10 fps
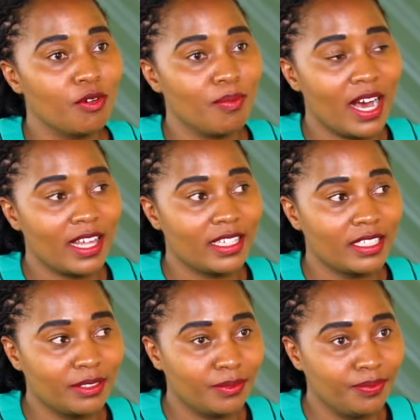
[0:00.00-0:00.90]
from
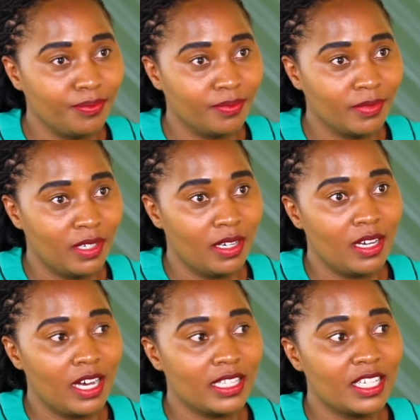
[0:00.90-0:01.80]
other,
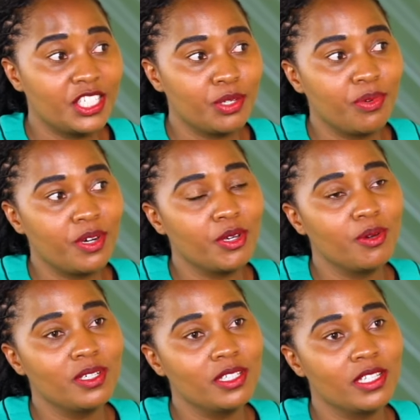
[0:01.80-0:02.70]
other
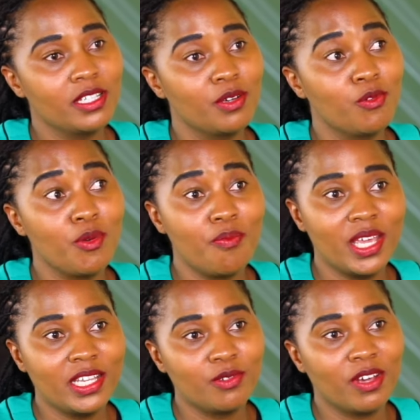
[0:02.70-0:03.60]
entrepreneurs we
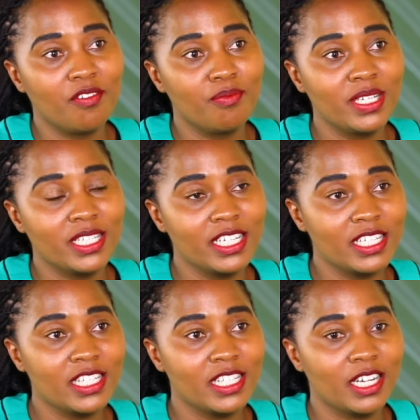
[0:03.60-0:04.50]
meet, we have
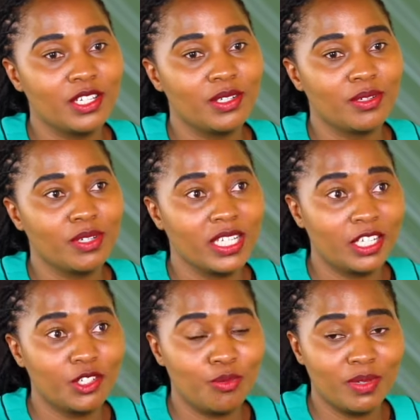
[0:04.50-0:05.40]
meetings that uh, we
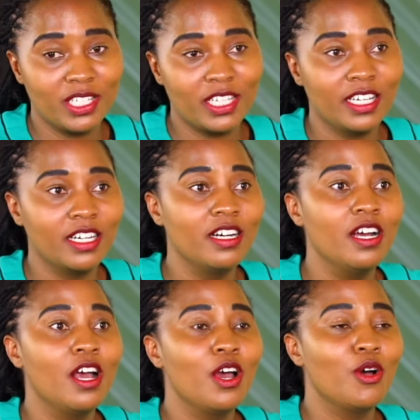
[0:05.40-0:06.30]
get to meet here,
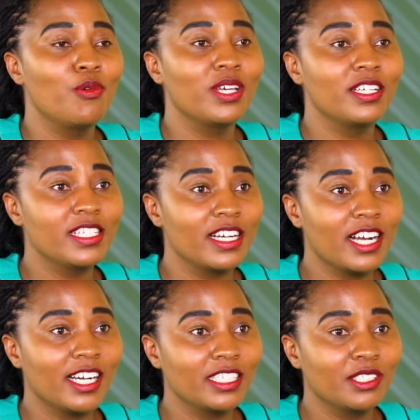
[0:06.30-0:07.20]
we
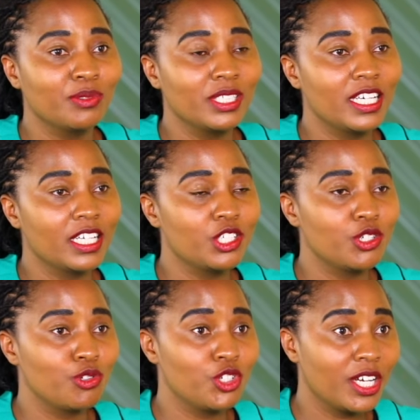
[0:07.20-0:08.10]
interact, we get
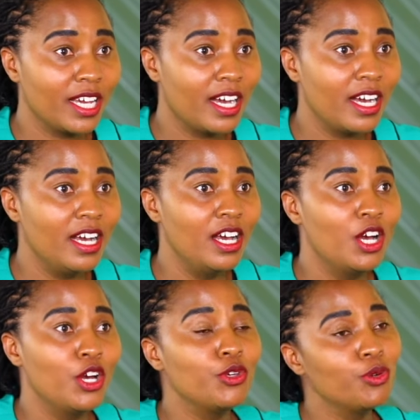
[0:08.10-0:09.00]
to share.
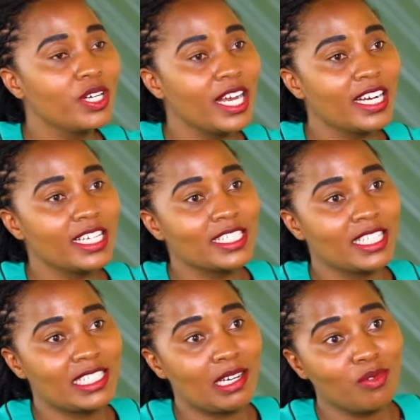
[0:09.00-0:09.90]
You realize
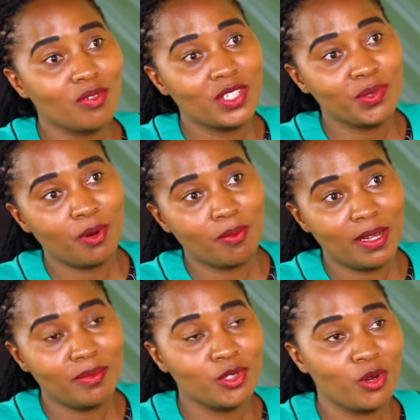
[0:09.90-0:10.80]
that some of these
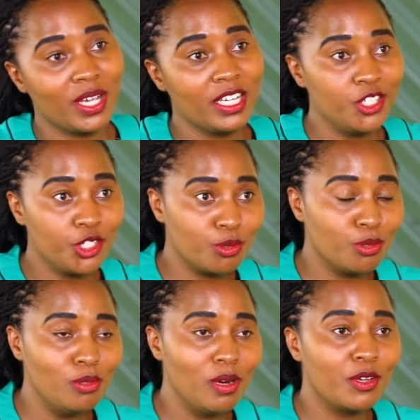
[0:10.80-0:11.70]
problems you're
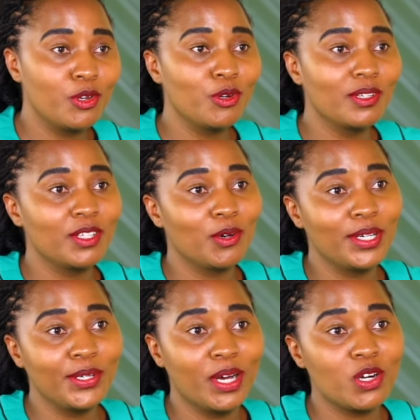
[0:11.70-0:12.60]
into, you're not the
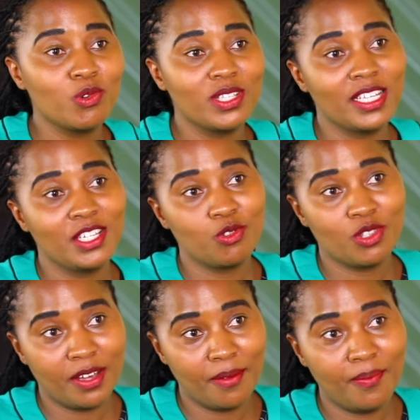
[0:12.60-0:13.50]
only one who is into
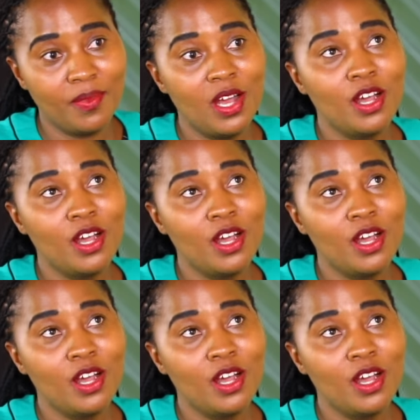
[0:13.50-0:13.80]
them.